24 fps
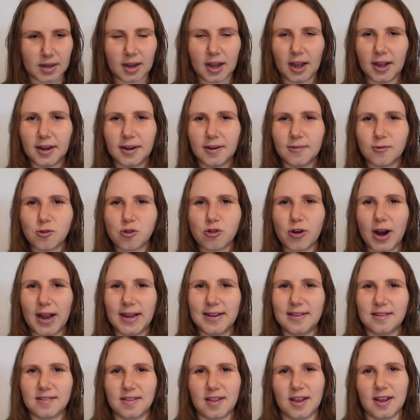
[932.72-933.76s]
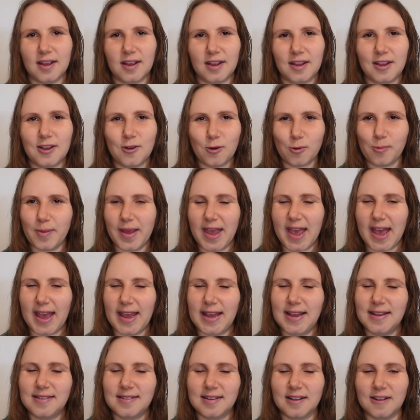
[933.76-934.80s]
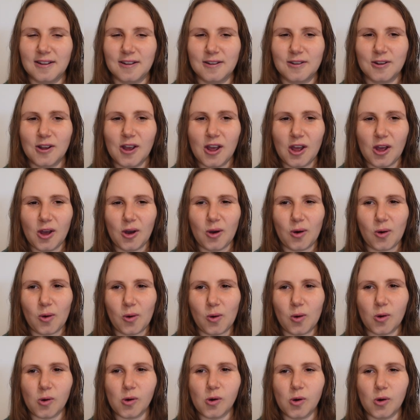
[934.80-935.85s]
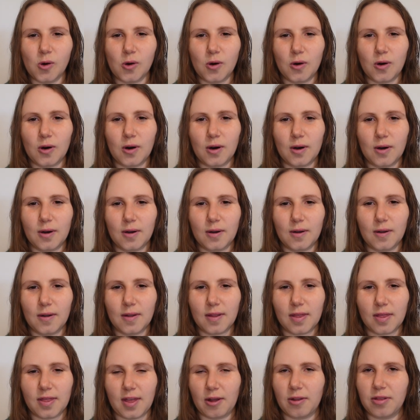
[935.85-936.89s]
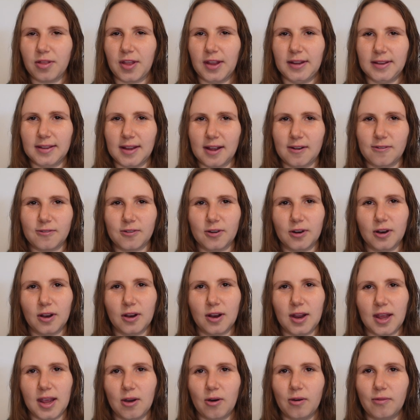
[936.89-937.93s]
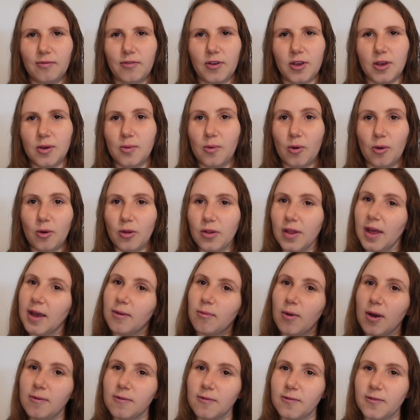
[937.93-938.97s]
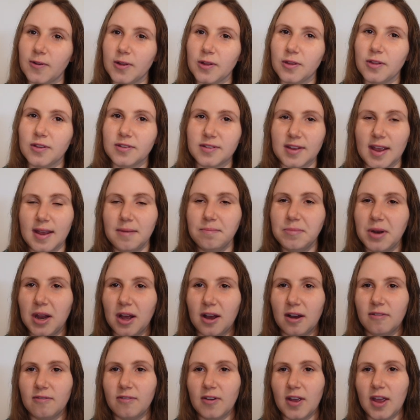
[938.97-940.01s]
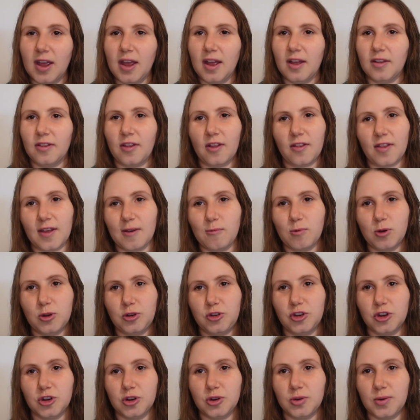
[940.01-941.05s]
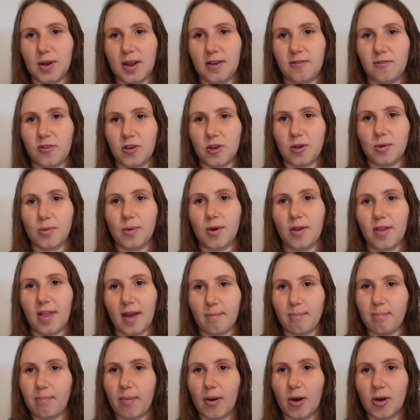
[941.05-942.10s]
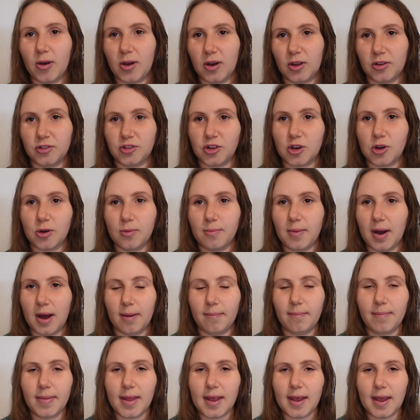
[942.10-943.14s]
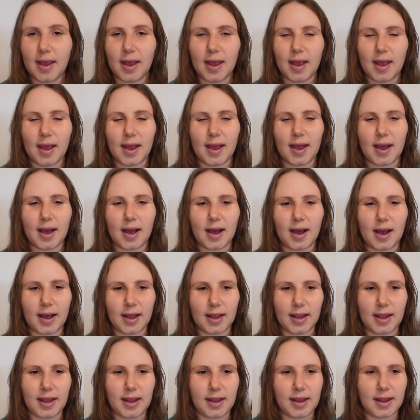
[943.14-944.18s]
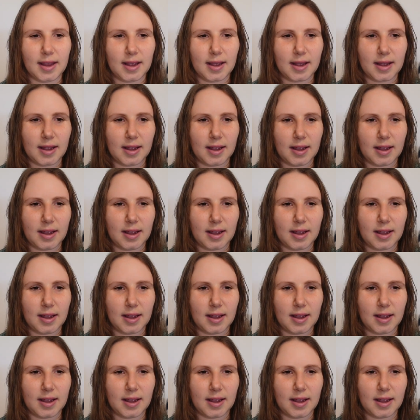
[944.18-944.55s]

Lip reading: kind of dread that you'll be hated or they'll think differently of you, or they won't feel the same love that they would do if you were their biological mum. I